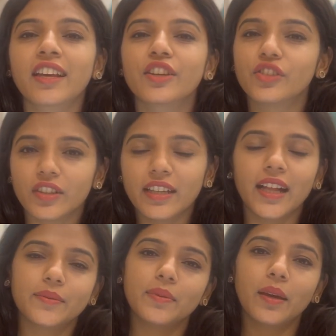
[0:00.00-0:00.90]
It really
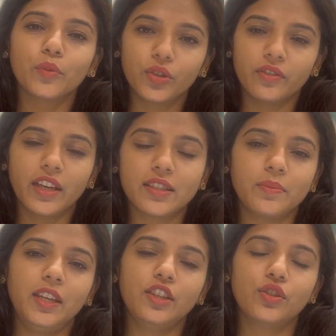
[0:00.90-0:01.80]
helps me and
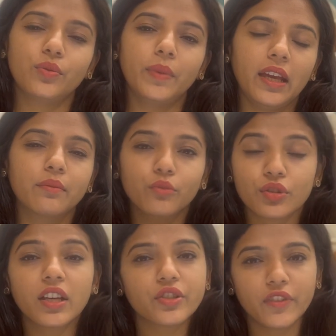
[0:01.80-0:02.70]
motivates me to make
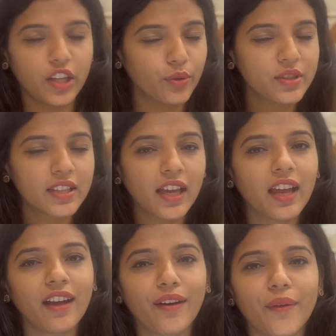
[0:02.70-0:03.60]
more such videos.
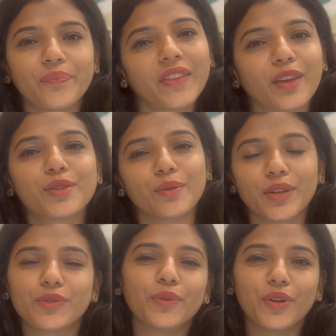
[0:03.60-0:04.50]
Thank you so
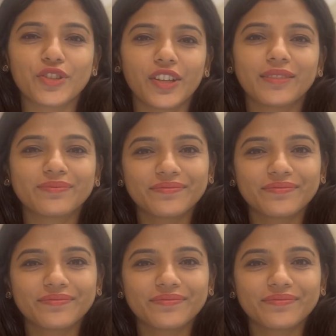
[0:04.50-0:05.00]
much for watching.